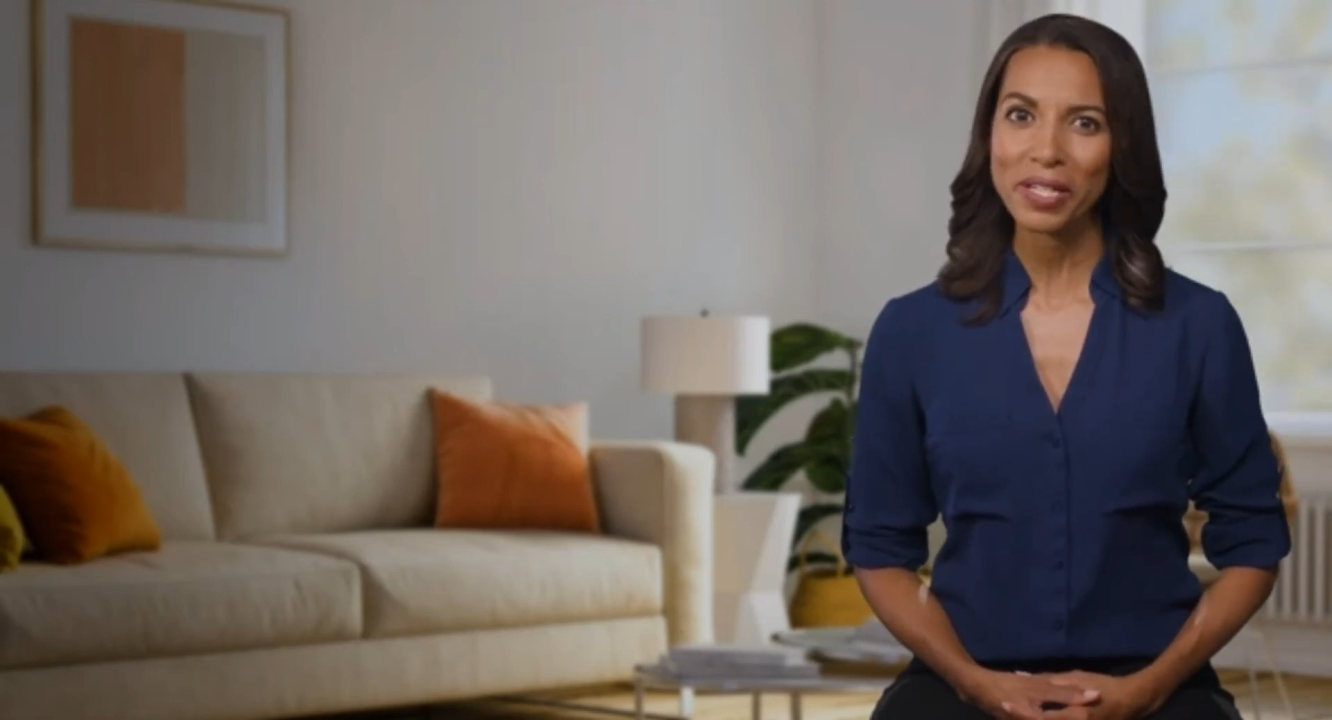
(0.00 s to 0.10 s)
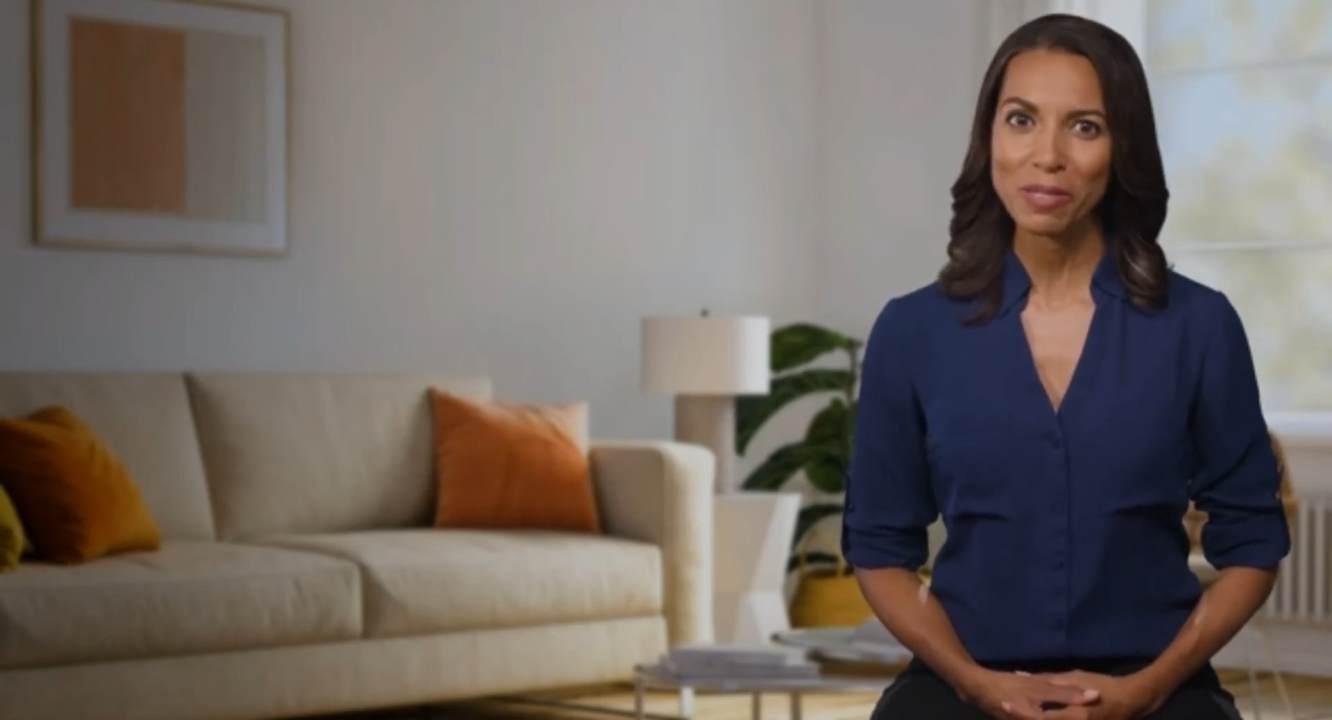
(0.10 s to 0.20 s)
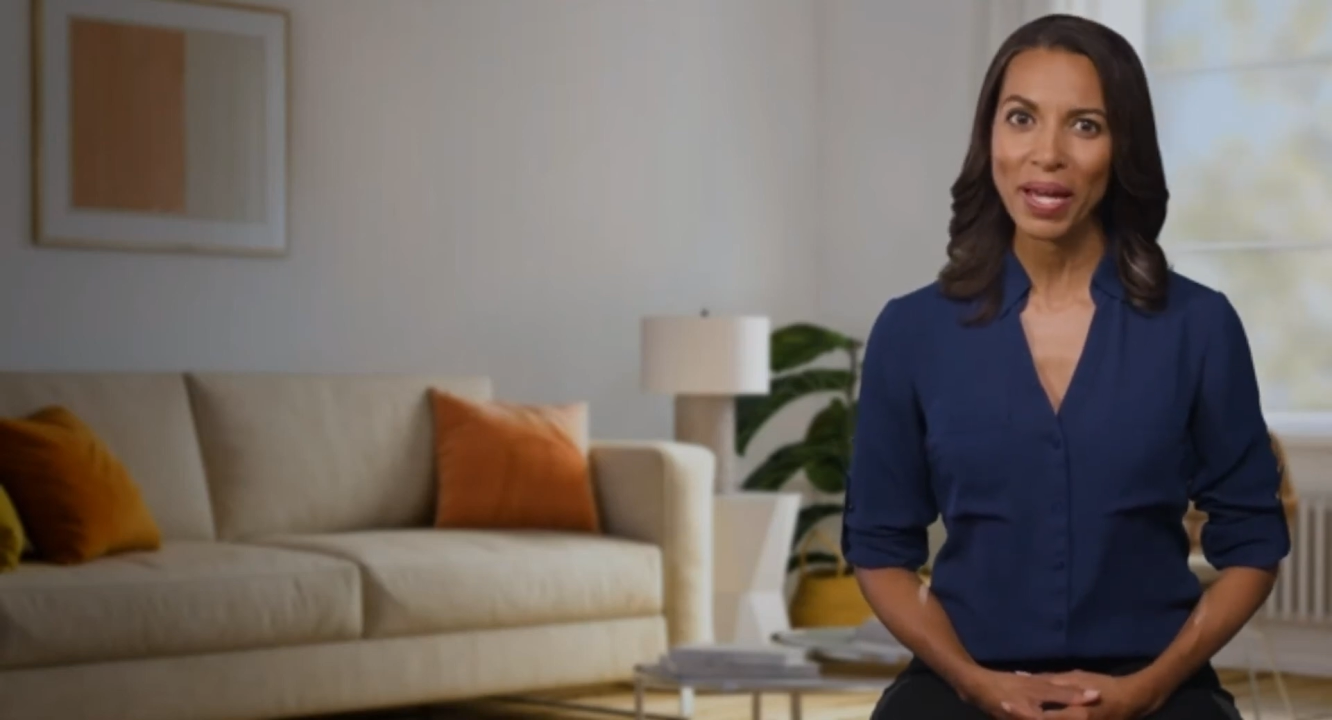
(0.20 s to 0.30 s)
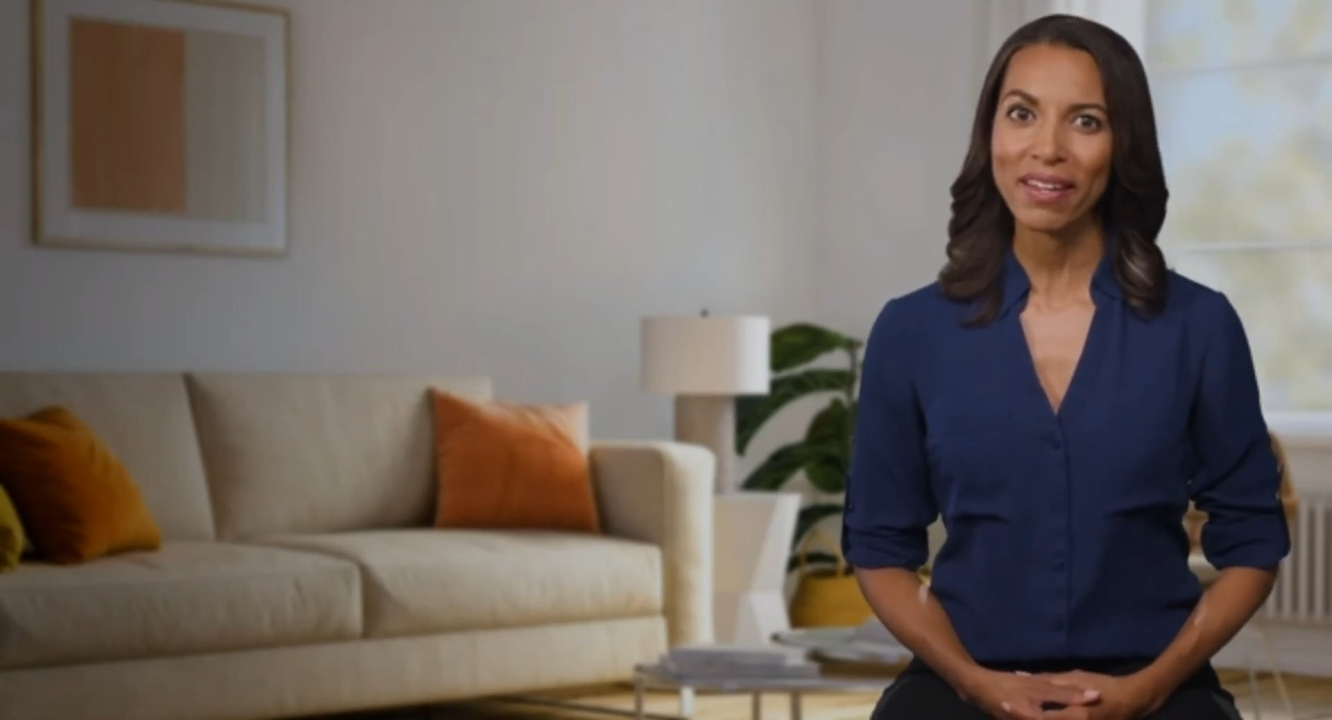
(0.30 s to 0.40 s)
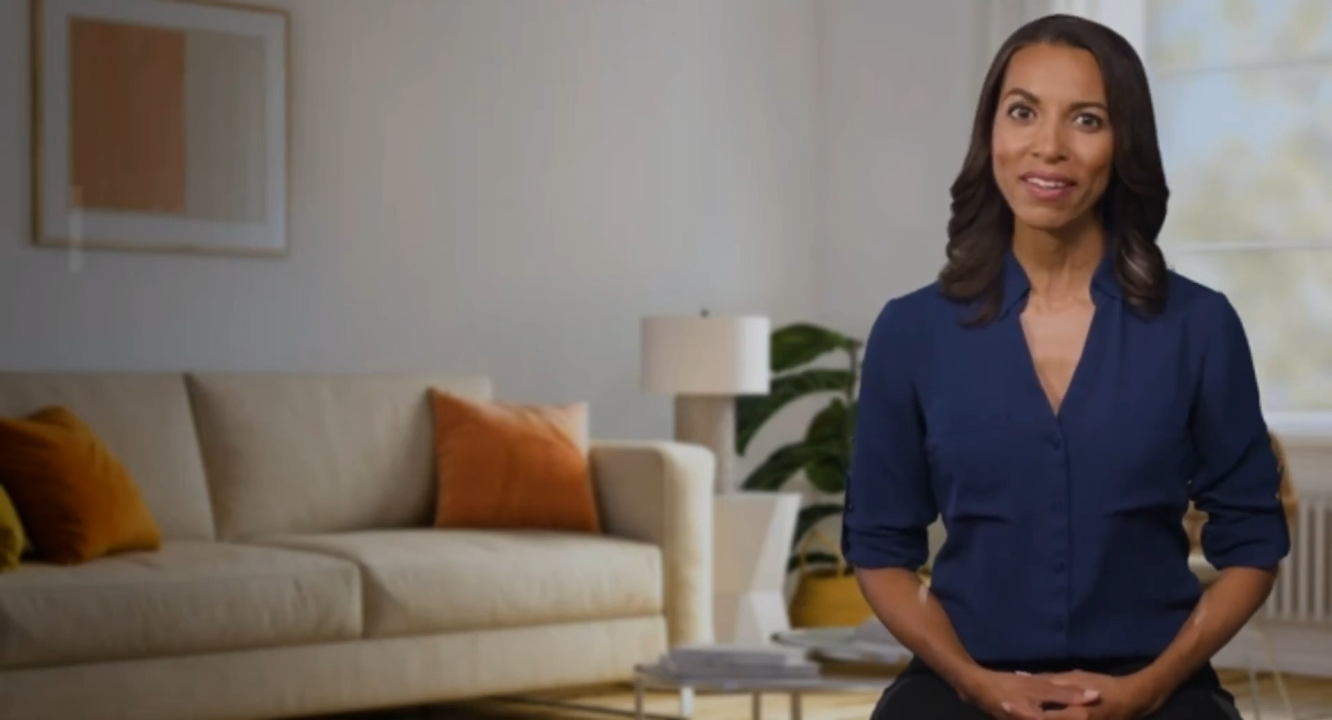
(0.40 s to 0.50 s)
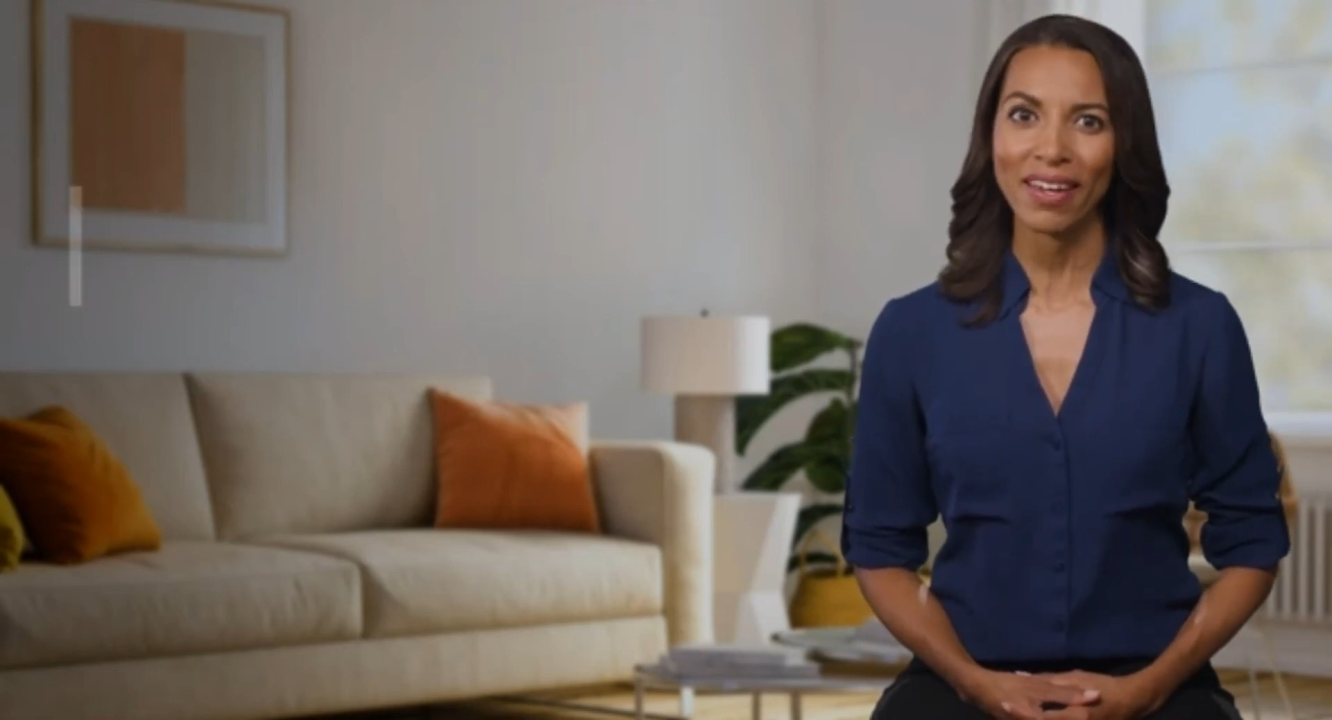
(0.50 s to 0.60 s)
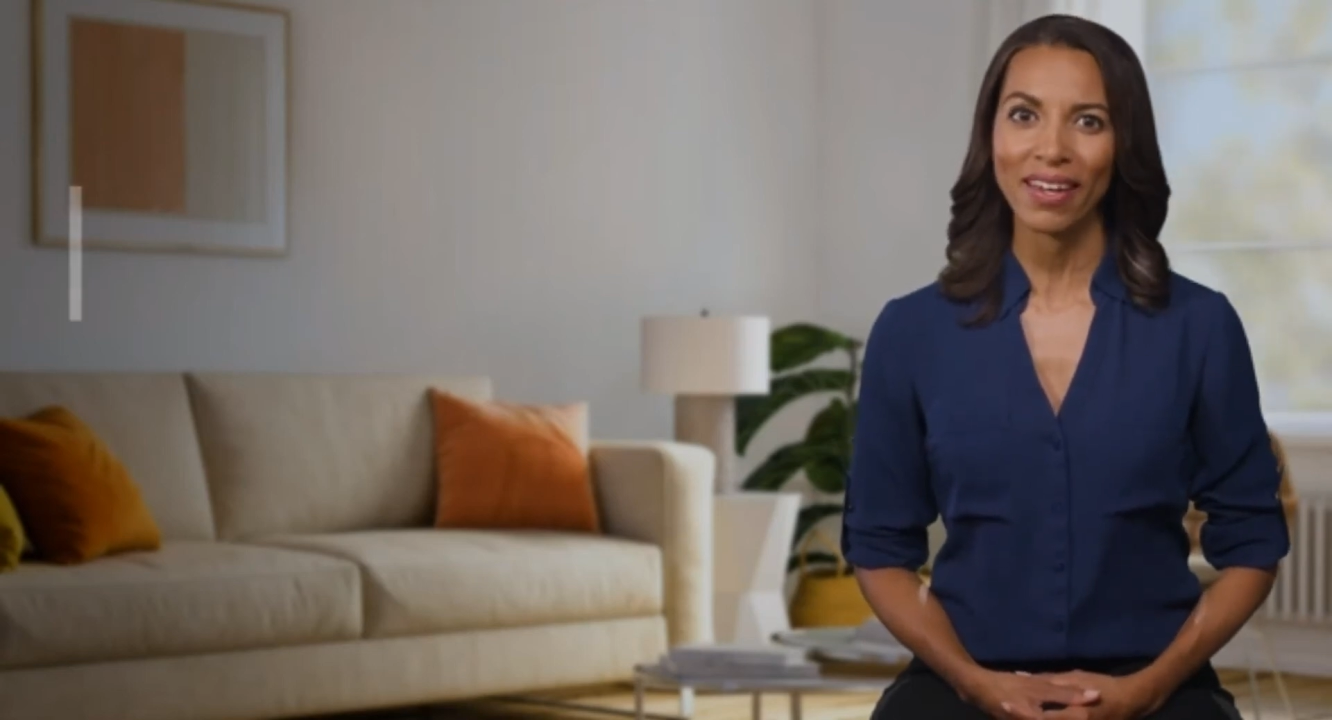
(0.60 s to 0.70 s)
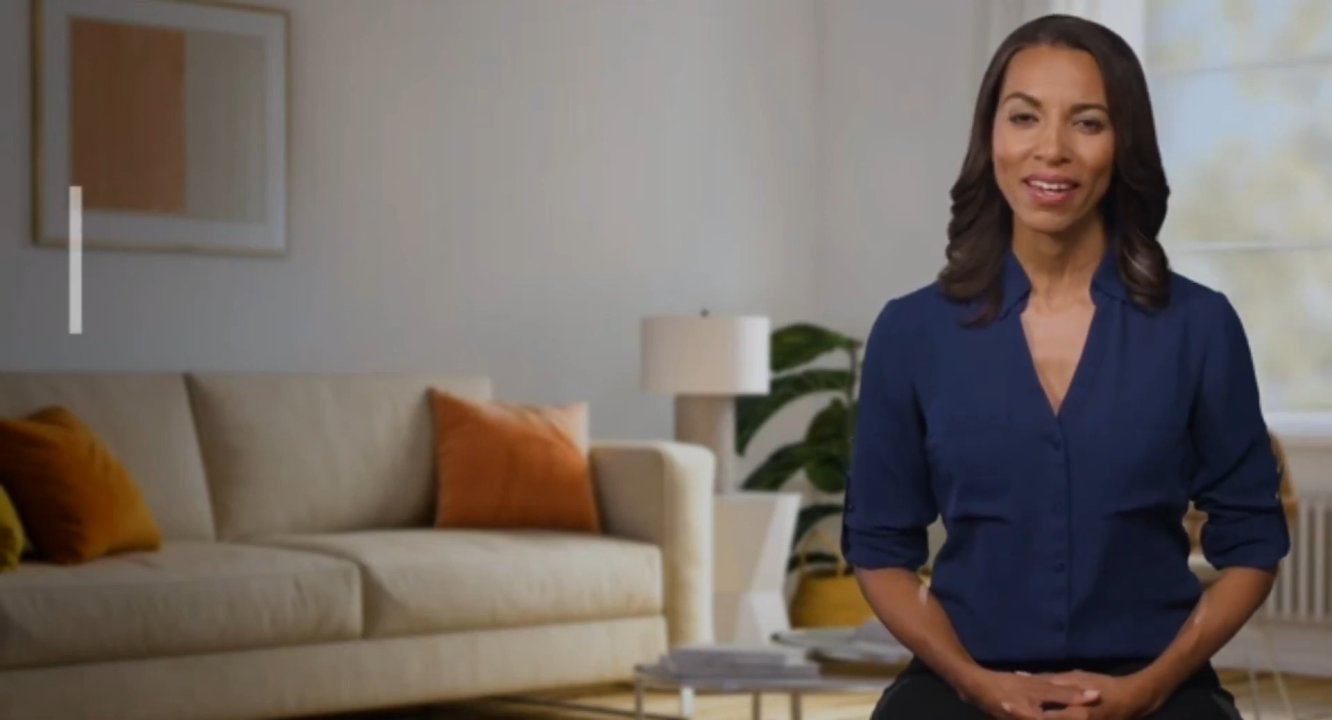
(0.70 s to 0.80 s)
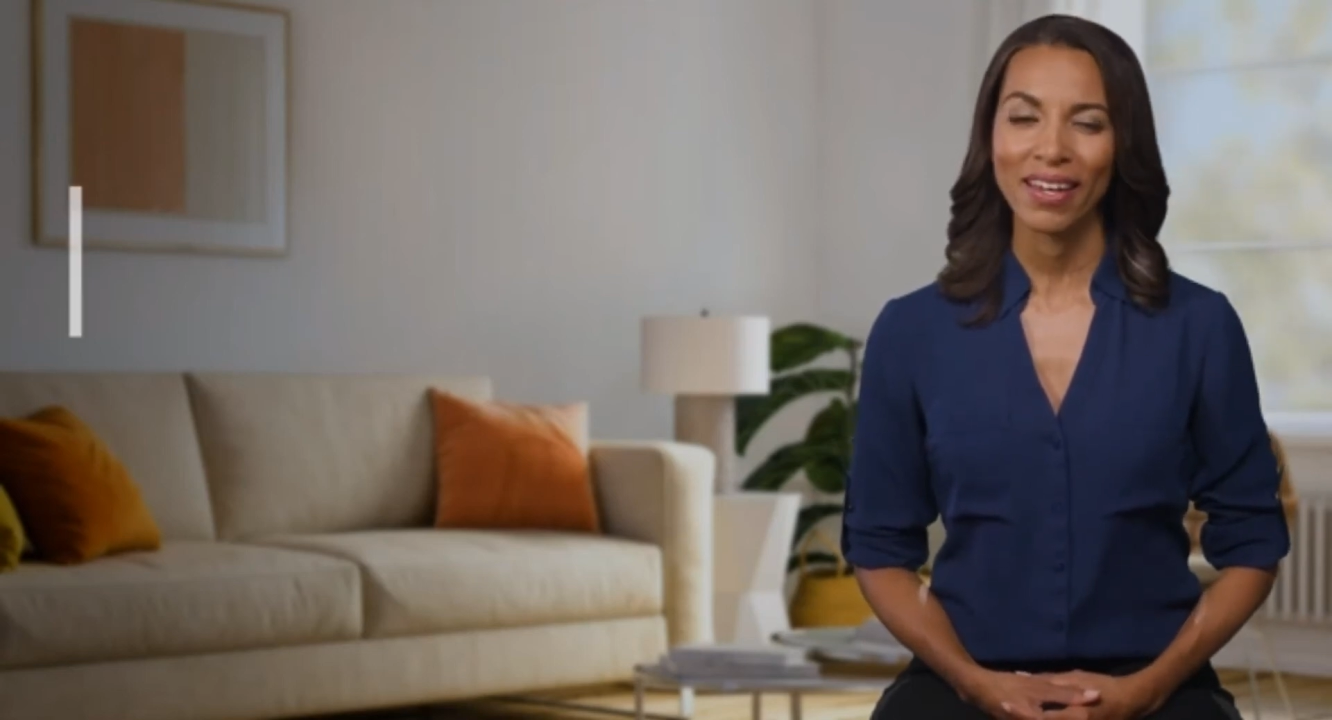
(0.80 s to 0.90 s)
expanding.